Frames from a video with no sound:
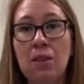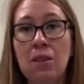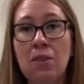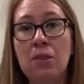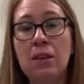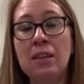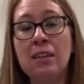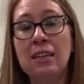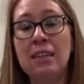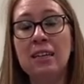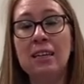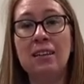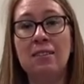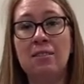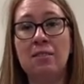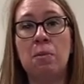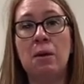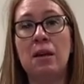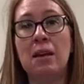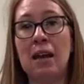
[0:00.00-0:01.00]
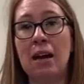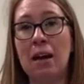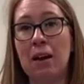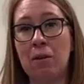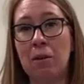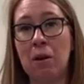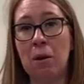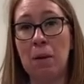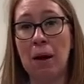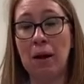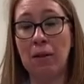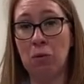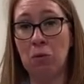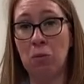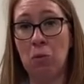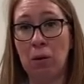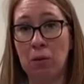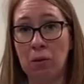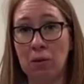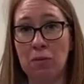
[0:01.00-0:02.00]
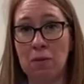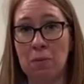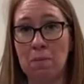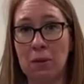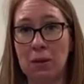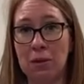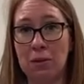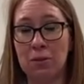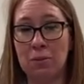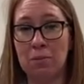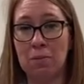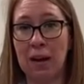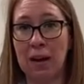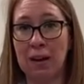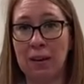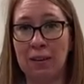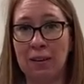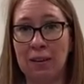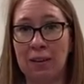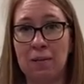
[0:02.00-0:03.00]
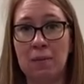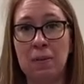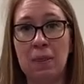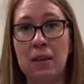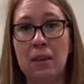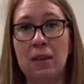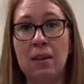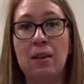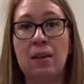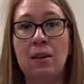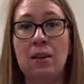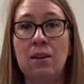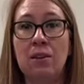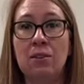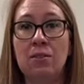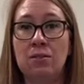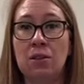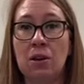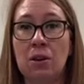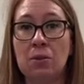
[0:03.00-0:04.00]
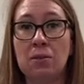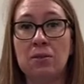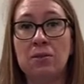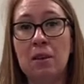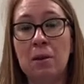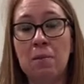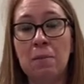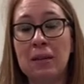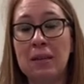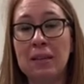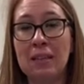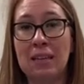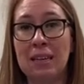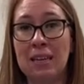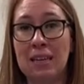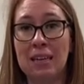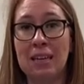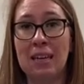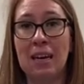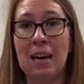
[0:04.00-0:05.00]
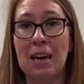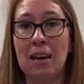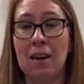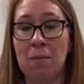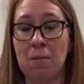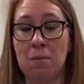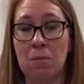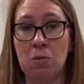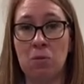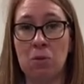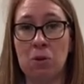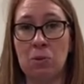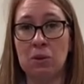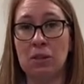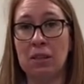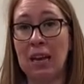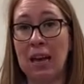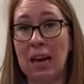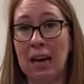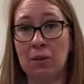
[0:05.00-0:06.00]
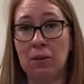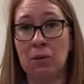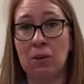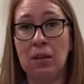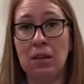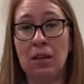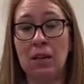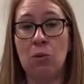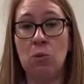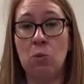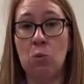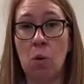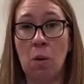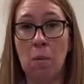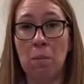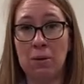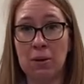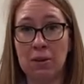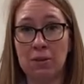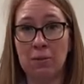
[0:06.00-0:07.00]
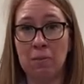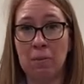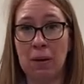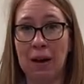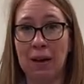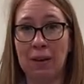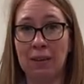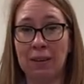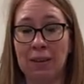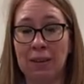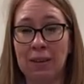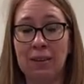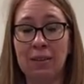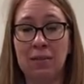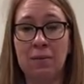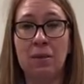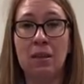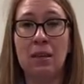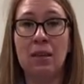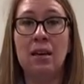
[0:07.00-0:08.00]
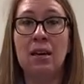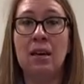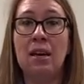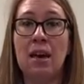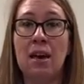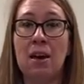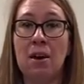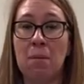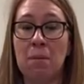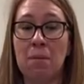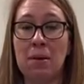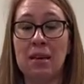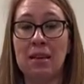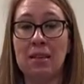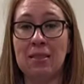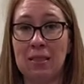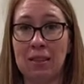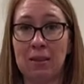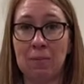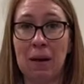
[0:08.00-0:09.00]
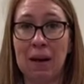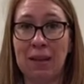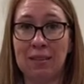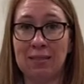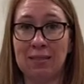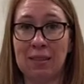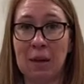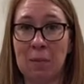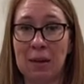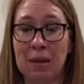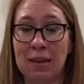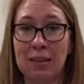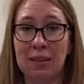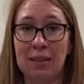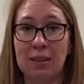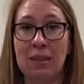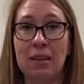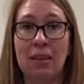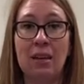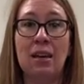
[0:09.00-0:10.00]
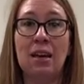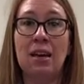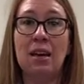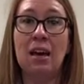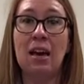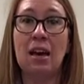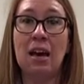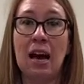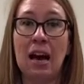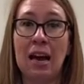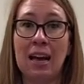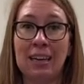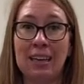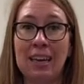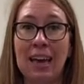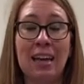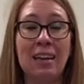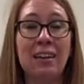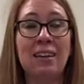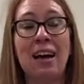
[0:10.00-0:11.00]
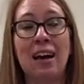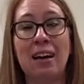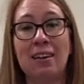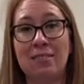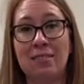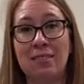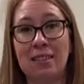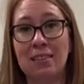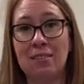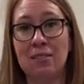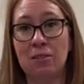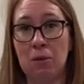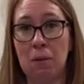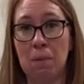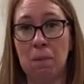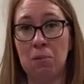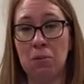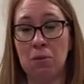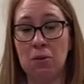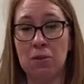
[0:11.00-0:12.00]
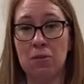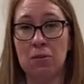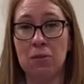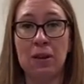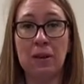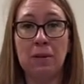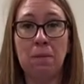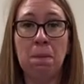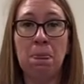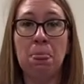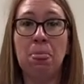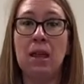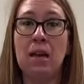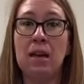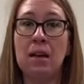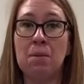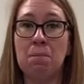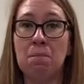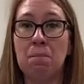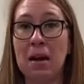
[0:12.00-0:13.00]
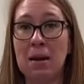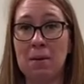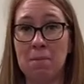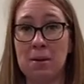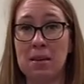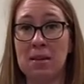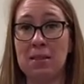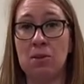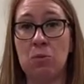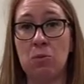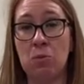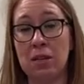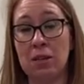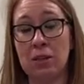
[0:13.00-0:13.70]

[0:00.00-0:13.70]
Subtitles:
Thinking a little bit now about the role of your birth partner. So typically we would allow one birth partner in the pandemic. Again, as things are improving, it might be that we